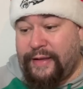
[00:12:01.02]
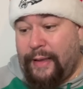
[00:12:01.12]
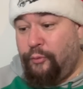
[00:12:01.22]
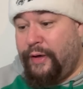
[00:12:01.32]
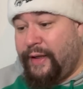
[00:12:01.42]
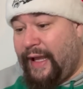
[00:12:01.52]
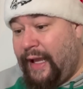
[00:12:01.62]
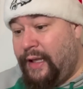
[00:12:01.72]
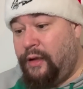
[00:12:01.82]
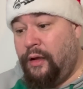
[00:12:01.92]
them win
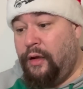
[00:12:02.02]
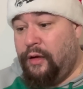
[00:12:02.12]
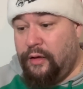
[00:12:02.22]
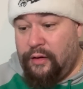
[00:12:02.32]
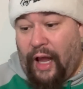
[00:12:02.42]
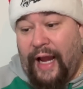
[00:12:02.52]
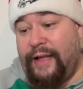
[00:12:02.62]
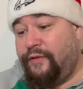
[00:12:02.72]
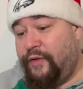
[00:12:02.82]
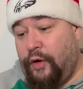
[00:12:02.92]
again.
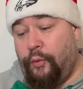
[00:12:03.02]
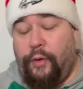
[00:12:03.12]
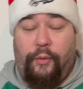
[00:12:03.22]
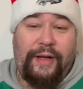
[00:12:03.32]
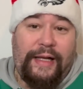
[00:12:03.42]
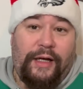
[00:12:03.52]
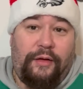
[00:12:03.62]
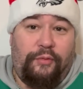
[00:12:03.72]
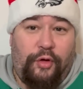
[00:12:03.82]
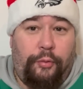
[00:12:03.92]
Lions, you know, we need a
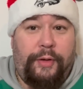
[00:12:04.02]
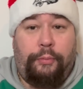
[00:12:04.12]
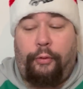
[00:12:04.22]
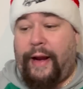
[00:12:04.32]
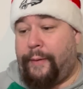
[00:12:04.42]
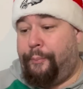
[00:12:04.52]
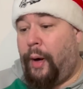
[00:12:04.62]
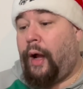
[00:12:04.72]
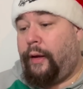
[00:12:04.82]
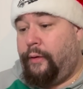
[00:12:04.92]
little bit of break. But